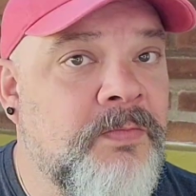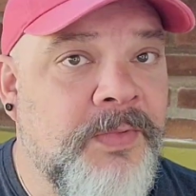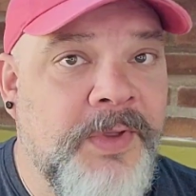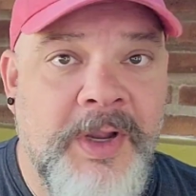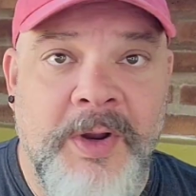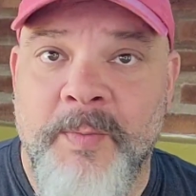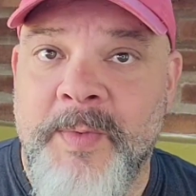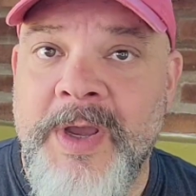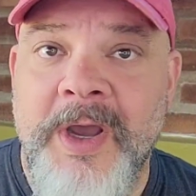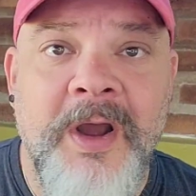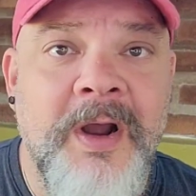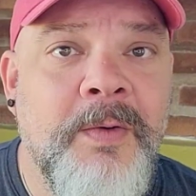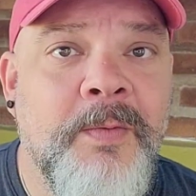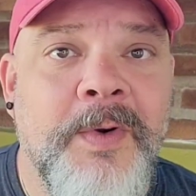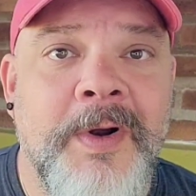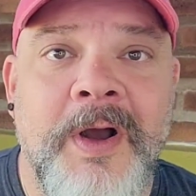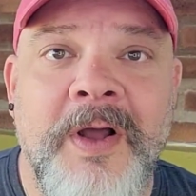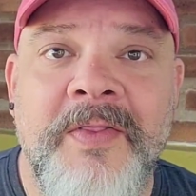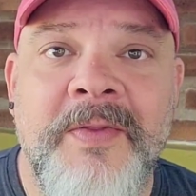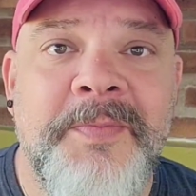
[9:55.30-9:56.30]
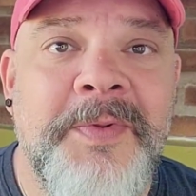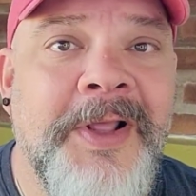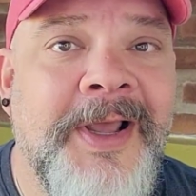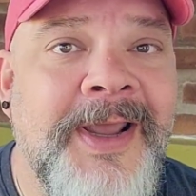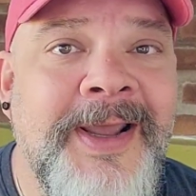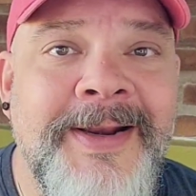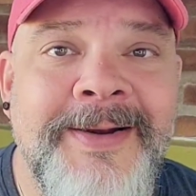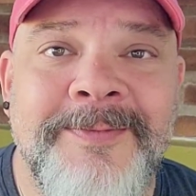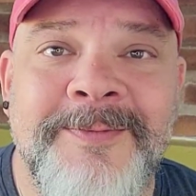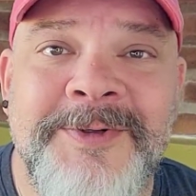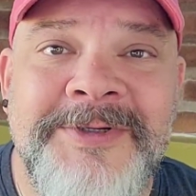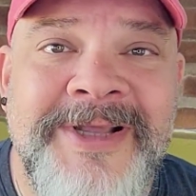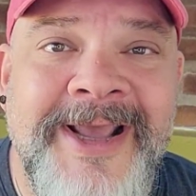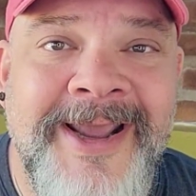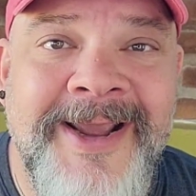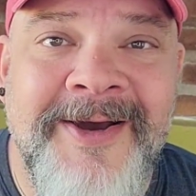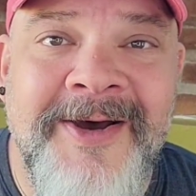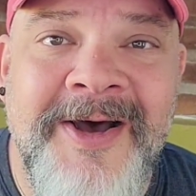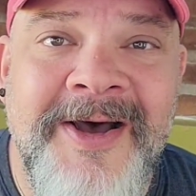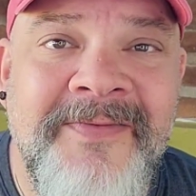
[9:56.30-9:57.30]
here we are, we're on the plane, we
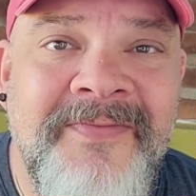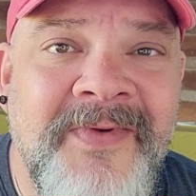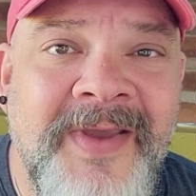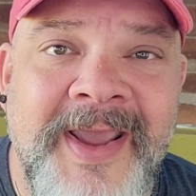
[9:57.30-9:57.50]
take off,